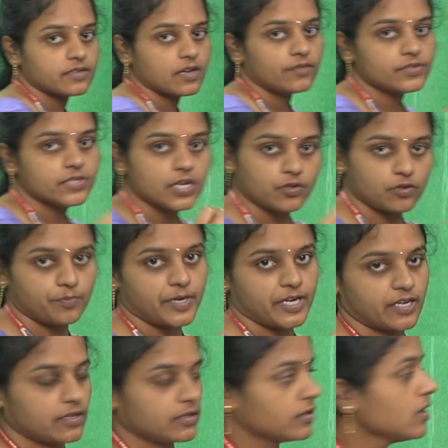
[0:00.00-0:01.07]
of circuit
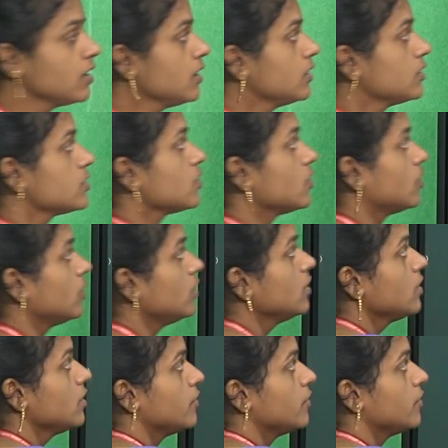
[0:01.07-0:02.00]
breaker. So